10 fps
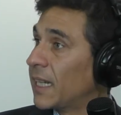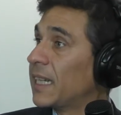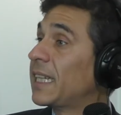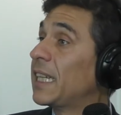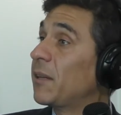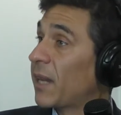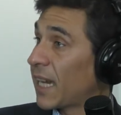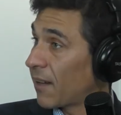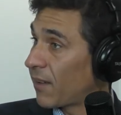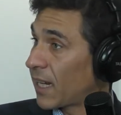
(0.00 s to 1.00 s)
then he may
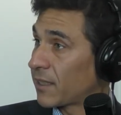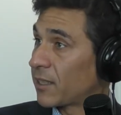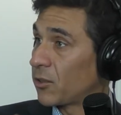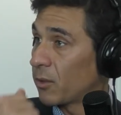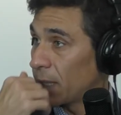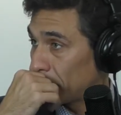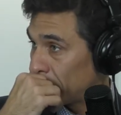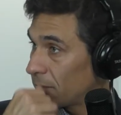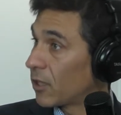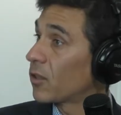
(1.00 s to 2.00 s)
have access to it.
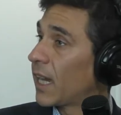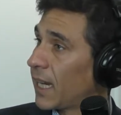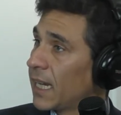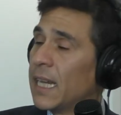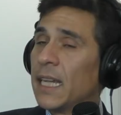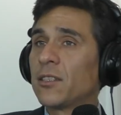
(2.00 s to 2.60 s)
it. Okay? It.